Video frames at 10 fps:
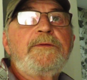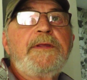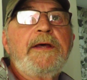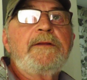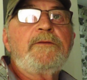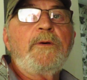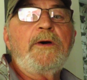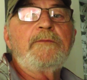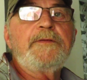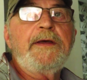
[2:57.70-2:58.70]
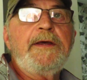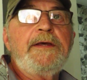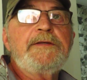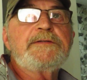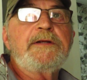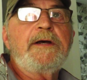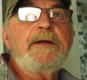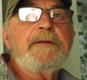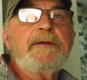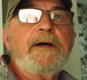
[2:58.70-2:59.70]
10, 12 days, and
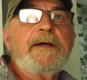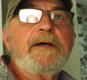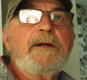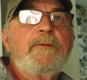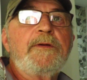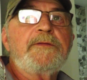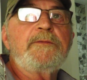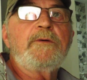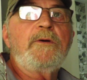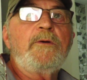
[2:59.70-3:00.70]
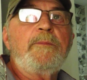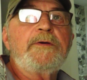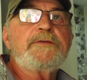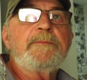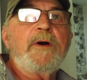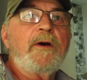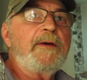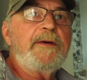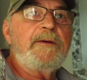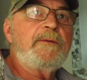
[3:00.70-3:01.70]
I kind of went through a whole bunch of
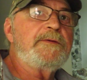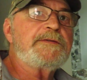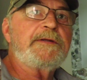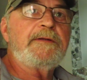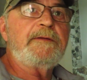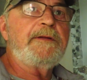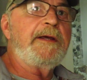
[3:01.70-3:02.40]
barrios and